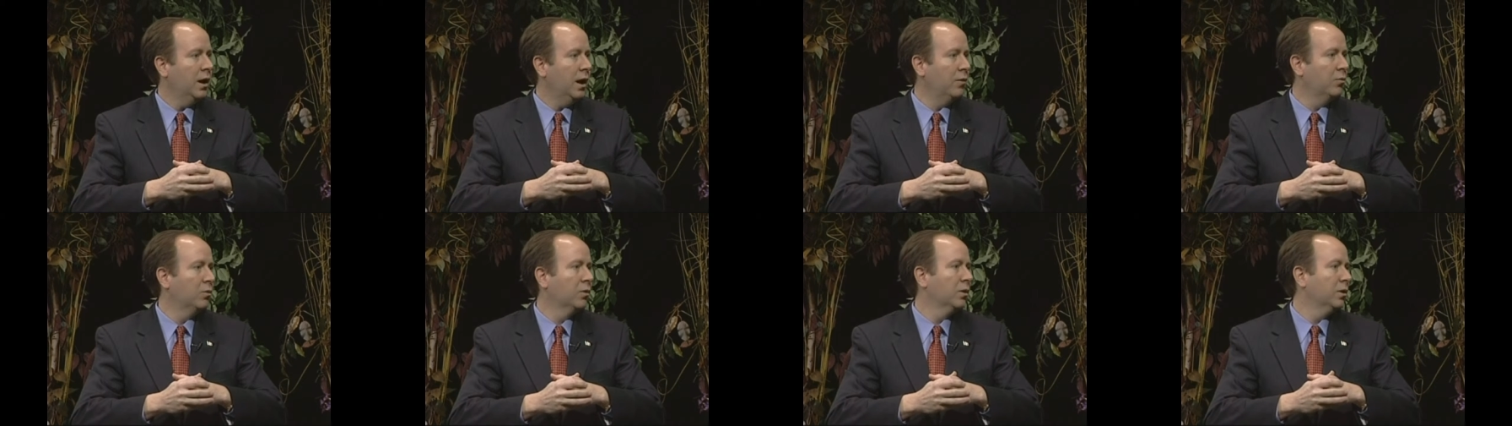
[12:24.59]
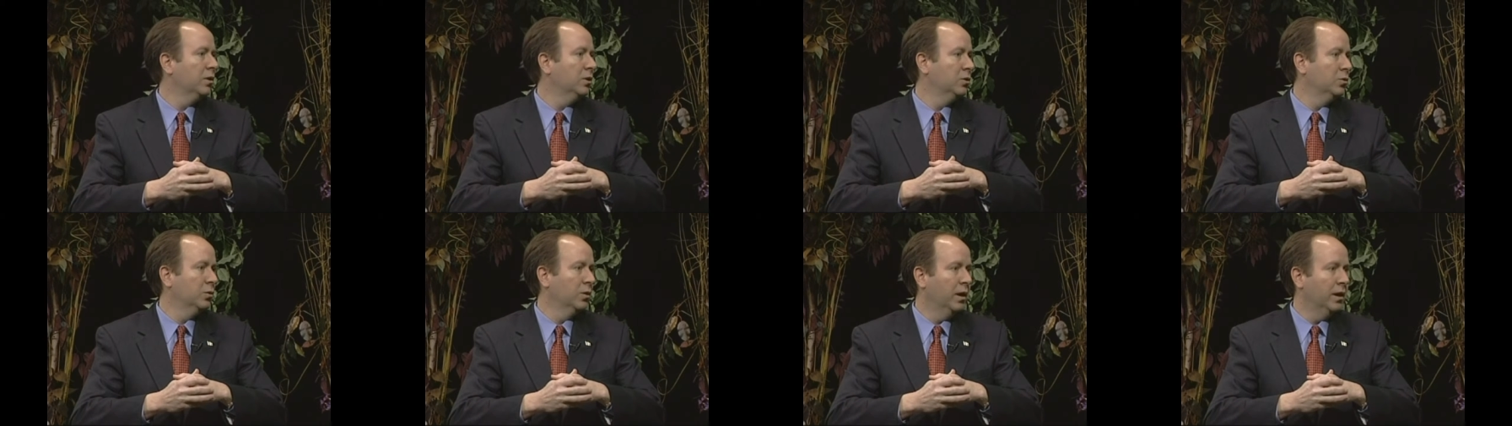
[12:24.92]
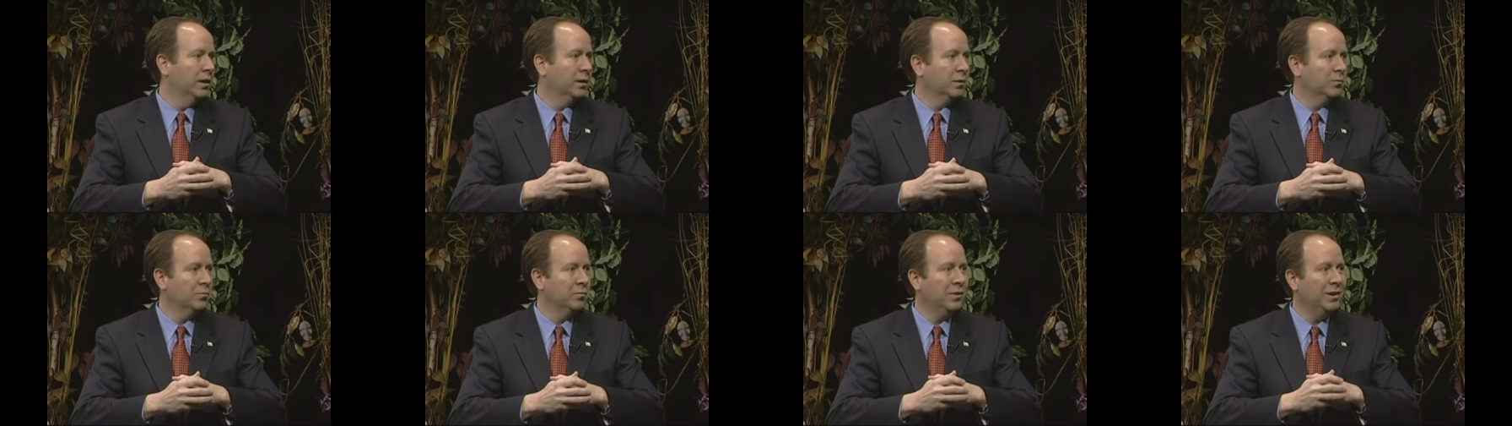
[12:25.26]
I really do
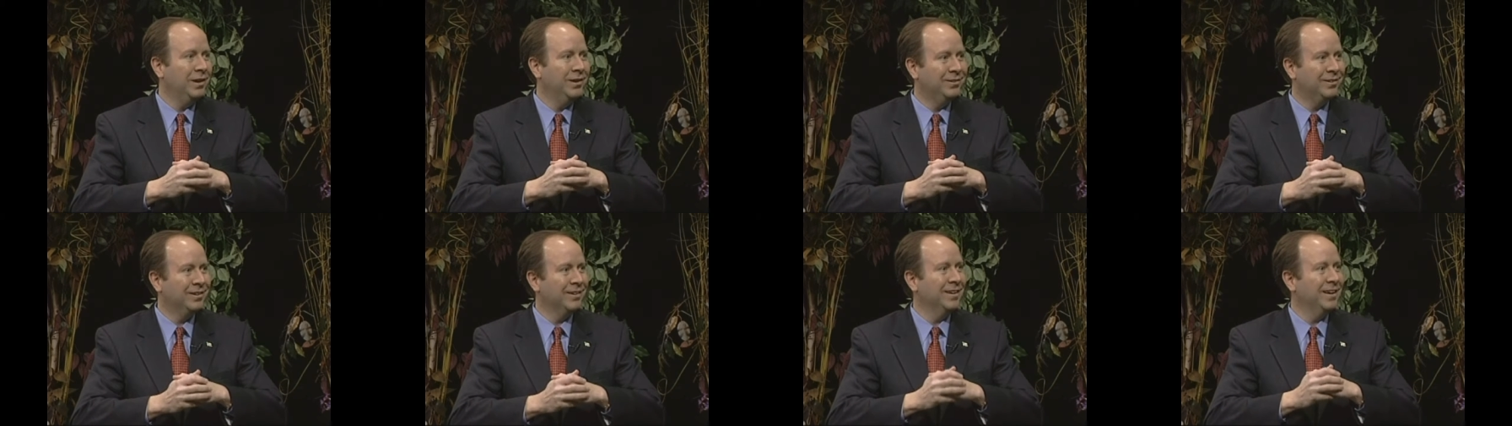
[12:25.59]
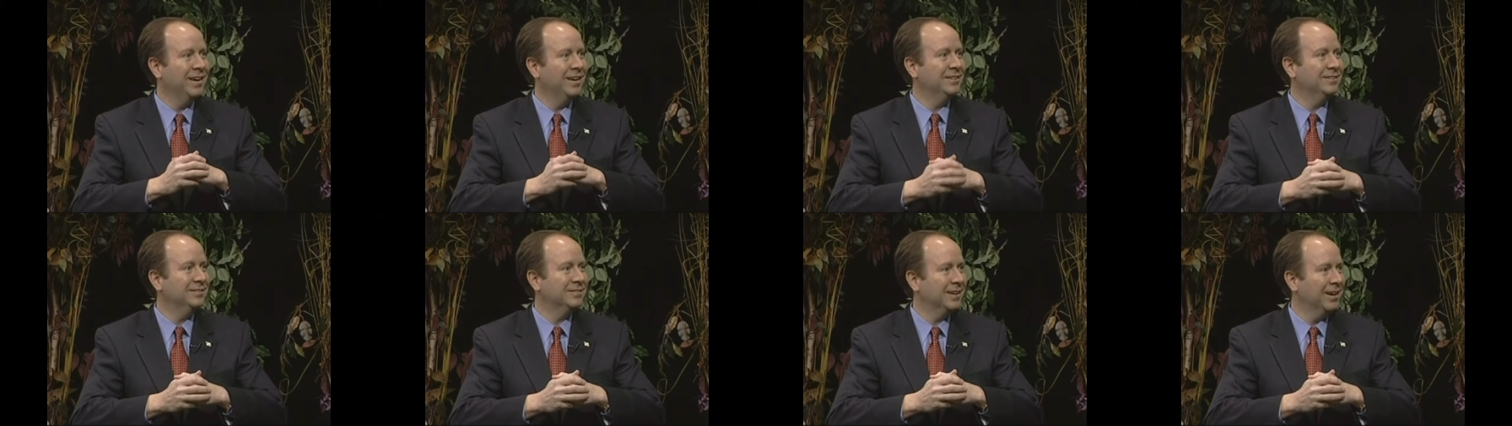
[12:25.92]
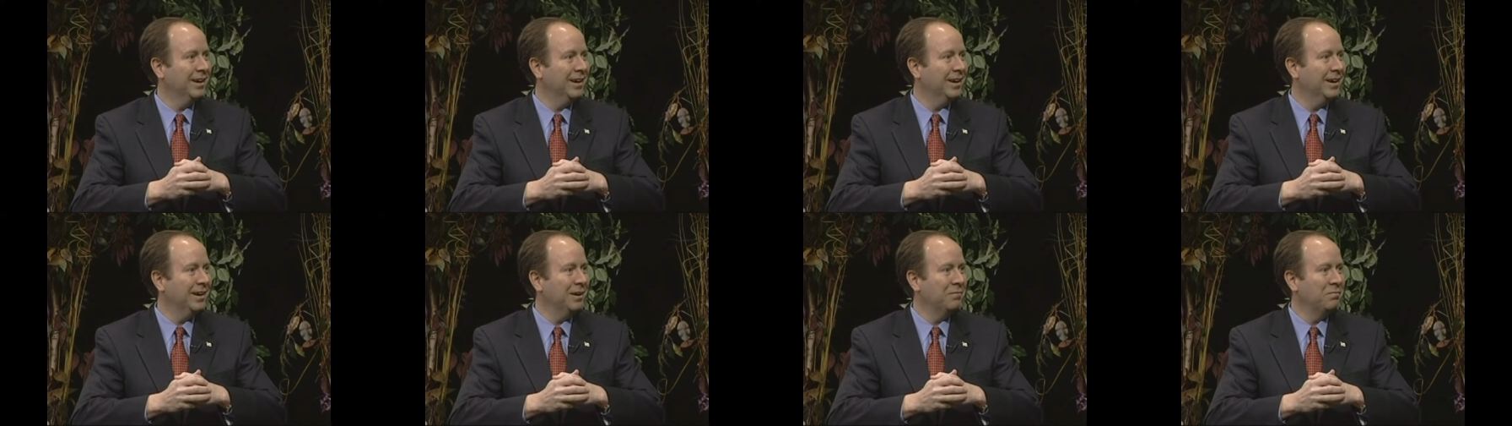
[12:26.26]
like him. He's a nice
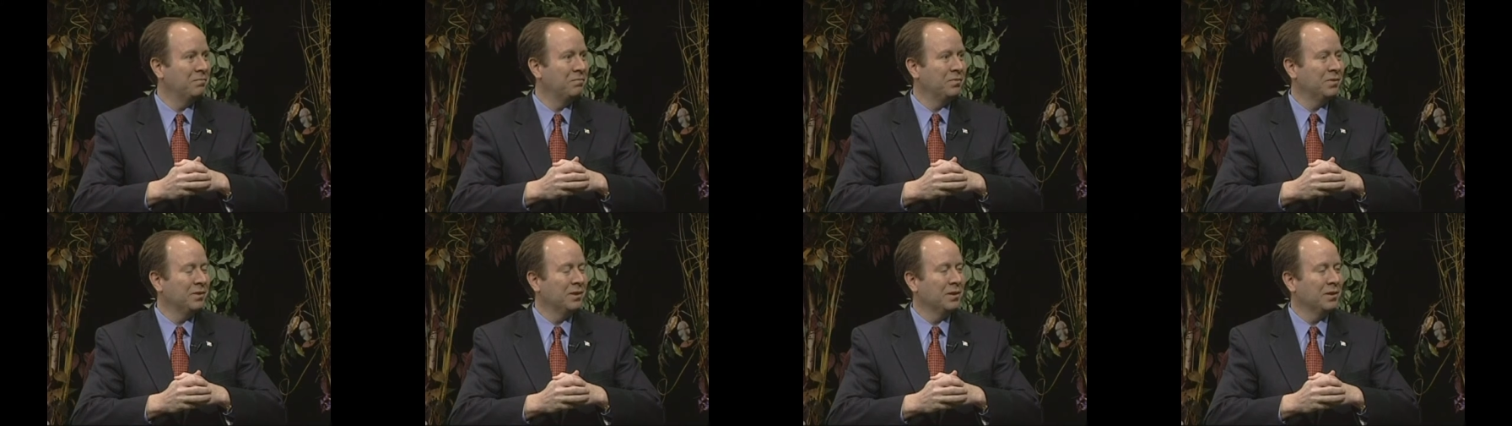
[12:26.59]
guy.